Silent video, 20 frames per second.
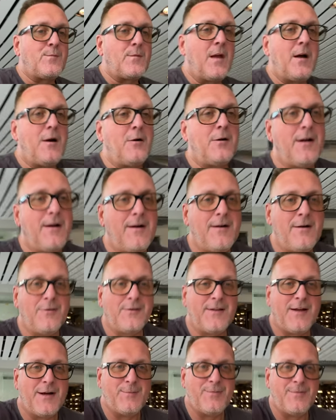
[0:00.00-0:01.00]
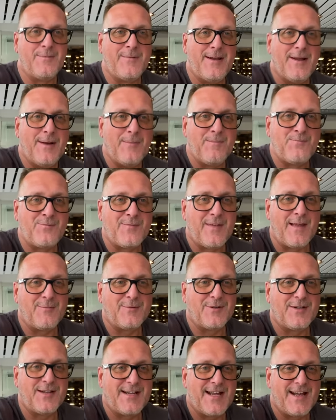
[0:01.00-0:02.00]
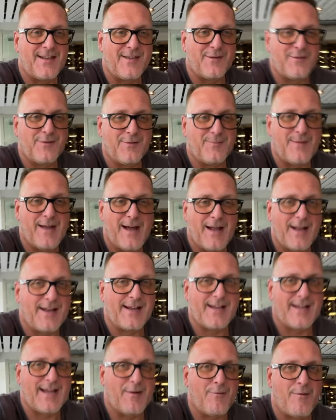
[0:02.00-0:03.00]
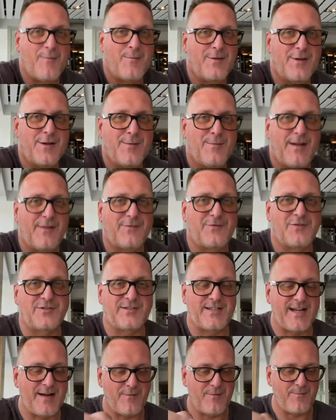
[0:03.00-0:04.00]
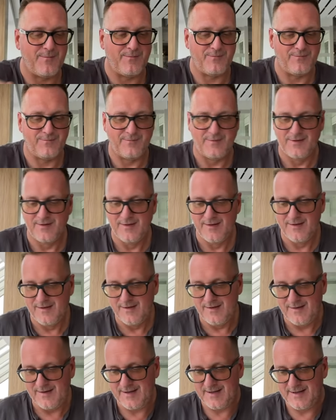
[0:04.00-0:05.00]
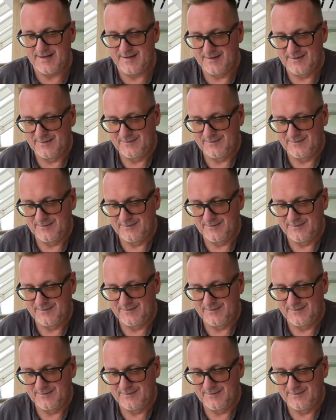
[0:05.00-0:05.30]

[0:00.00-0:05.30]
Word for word: I'll hold that up a minute. I'm going to get those thumbnail. I didn't get one with you, but I'll just get one here.